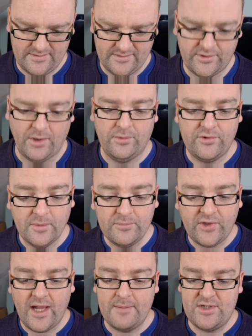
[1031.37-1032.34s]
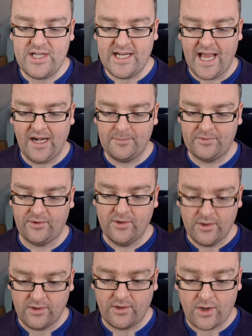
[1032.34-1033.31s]
So, sometimes she gallops
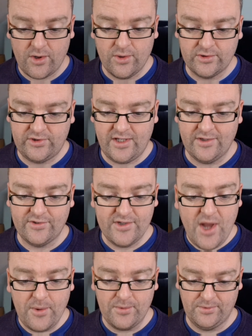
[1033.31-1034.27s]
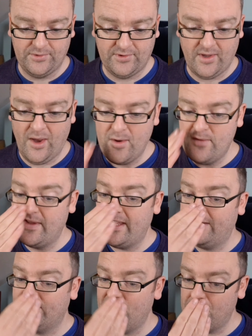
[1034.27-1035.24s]
o'er a courtier's nose, over
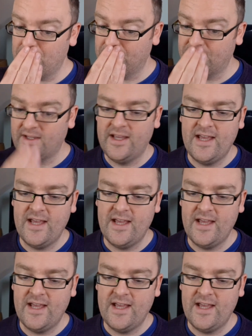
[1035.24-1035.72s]
his nose,